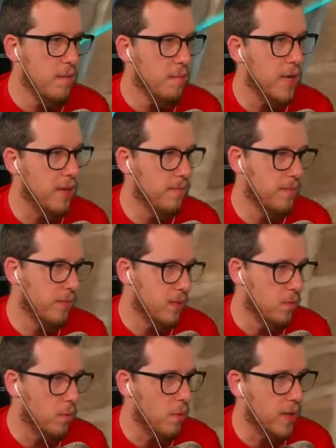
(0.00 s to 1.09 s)
But
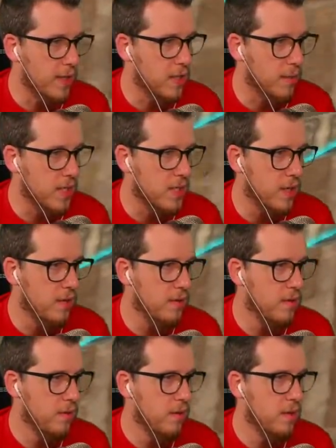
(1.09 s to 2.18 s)
what would I tell my son?
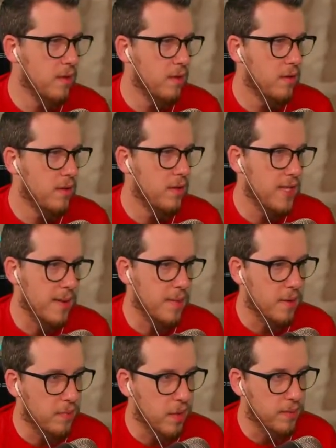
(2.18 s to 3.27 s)
Damn,
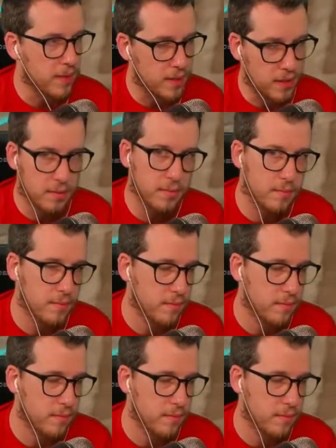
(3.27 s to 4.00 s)
I'd probably tell him,